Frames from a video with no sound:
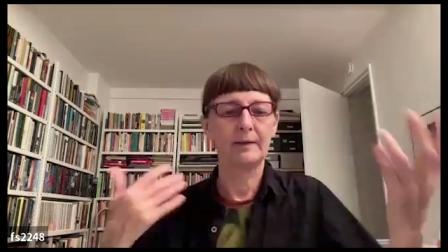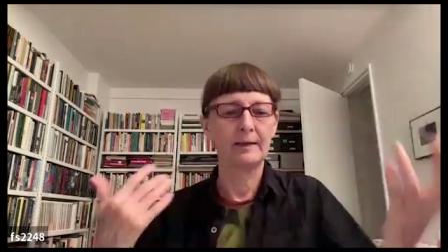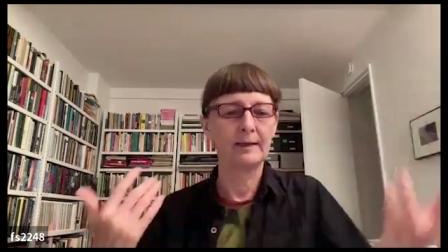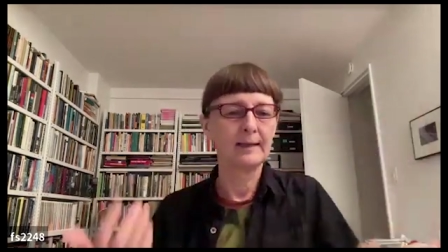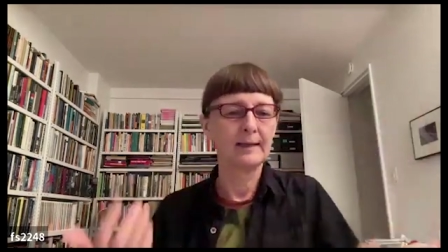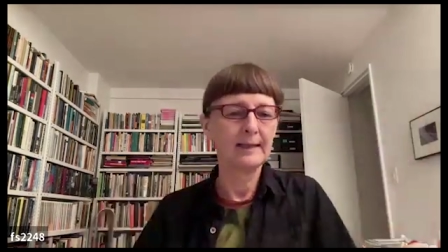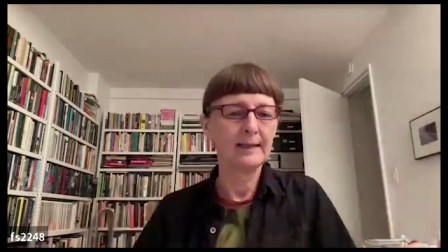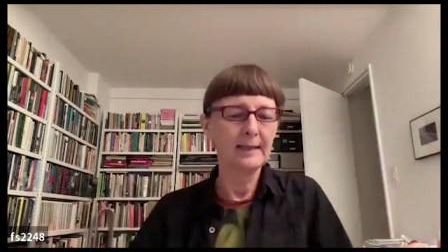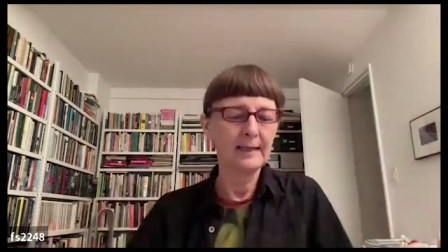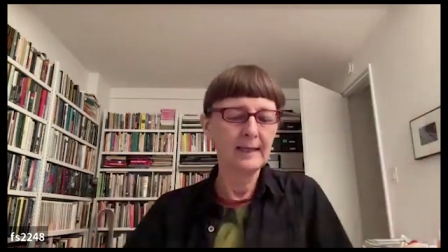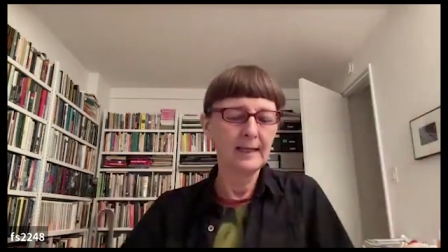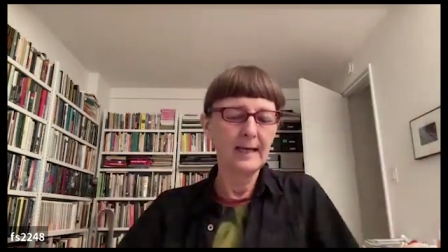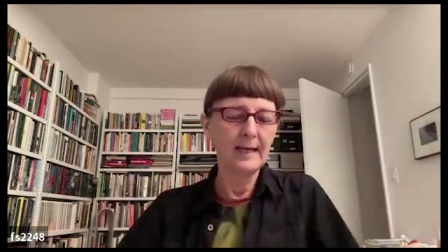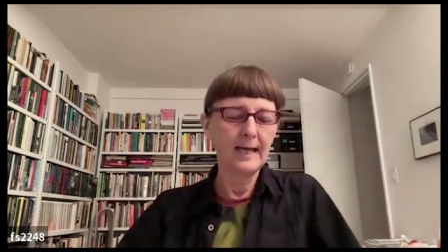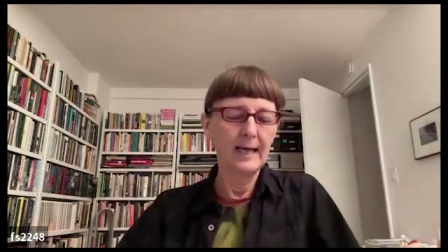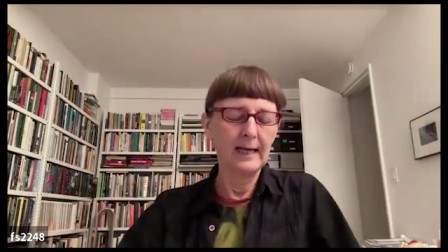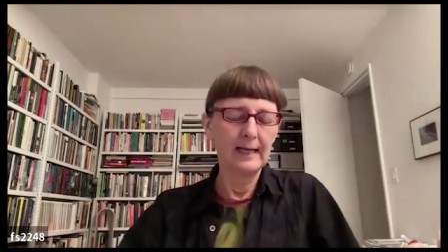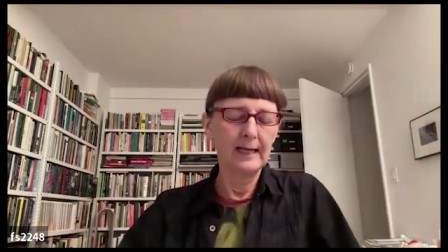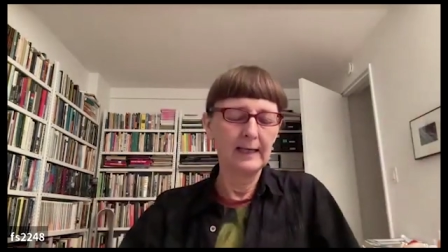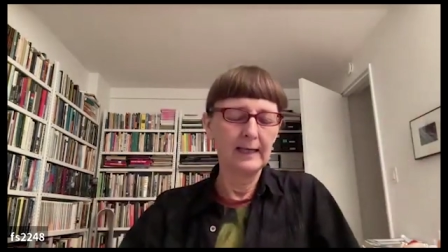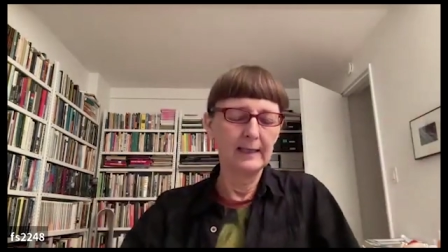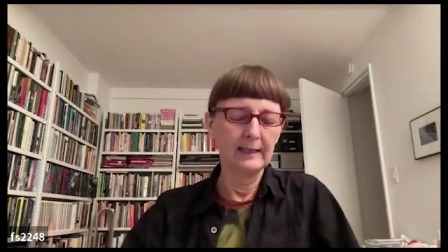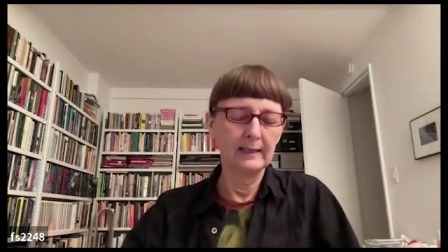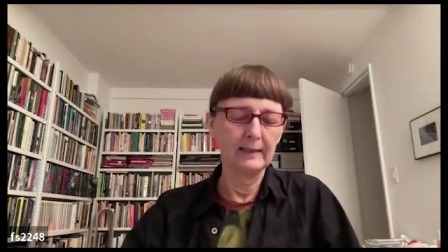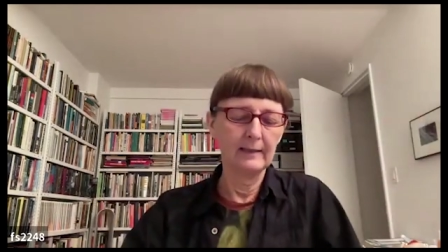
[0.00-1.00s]
and,
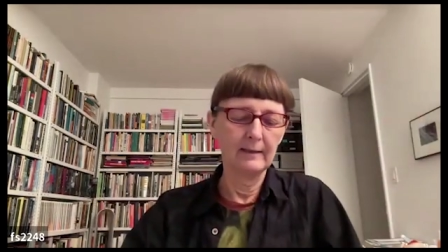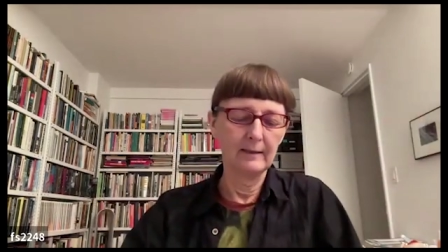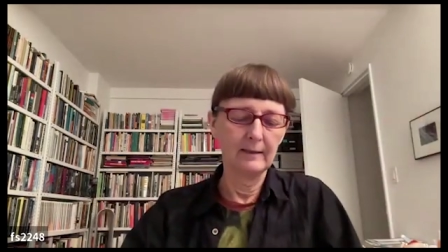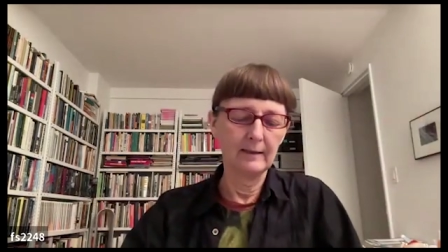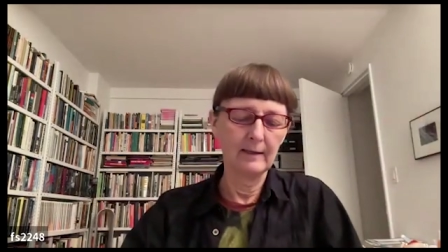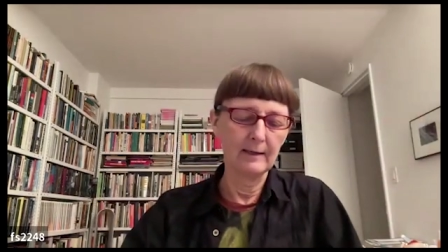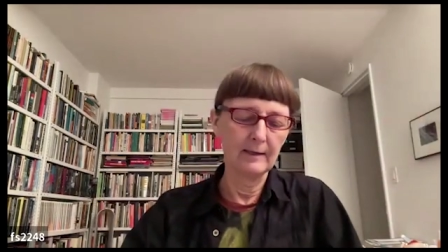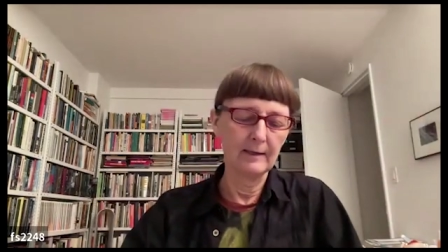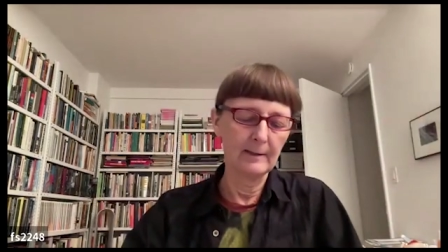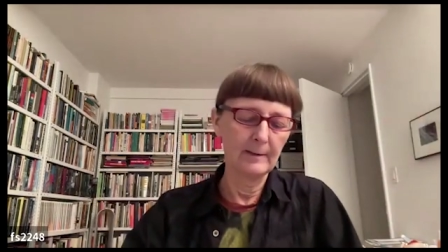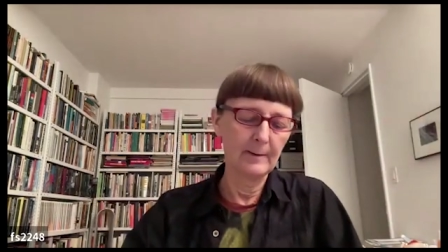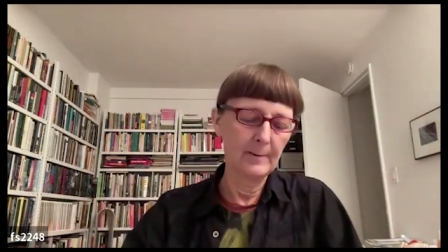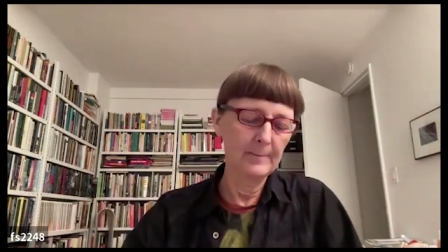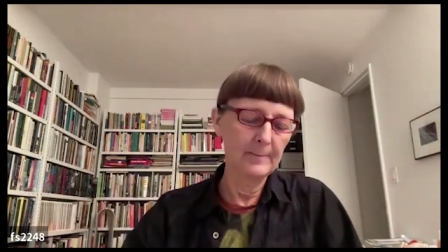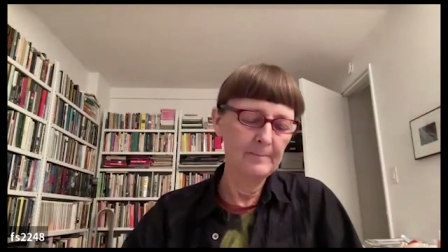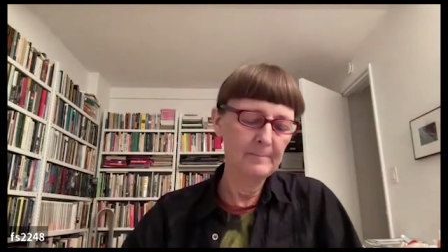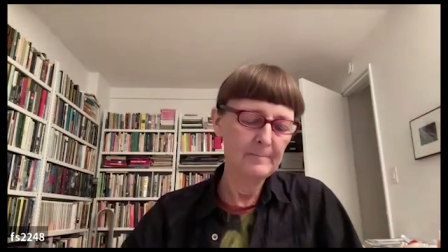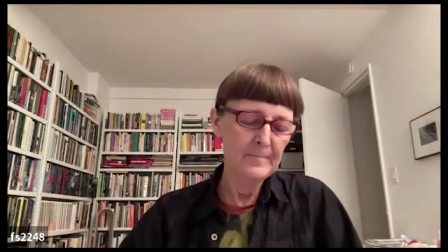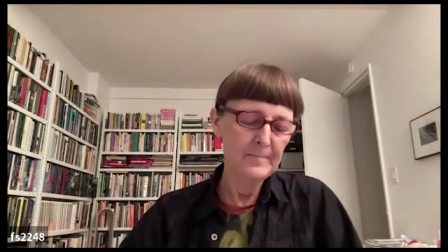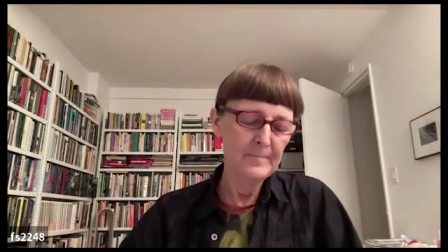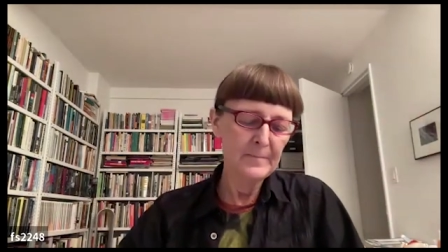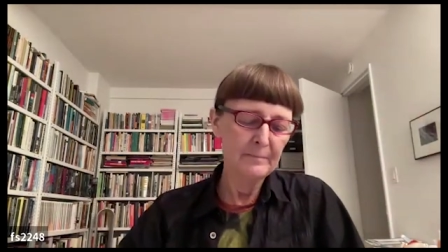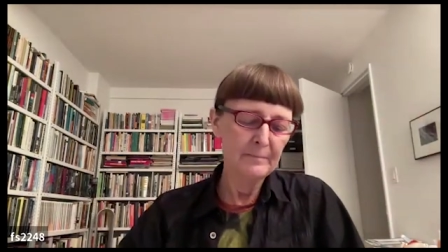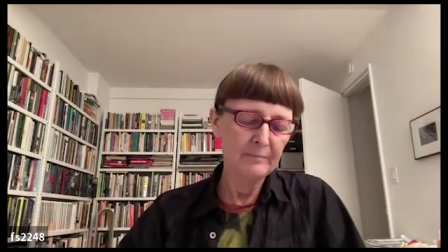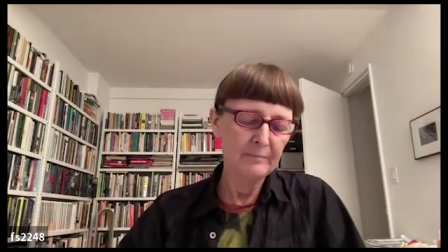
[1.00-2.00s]
and, um,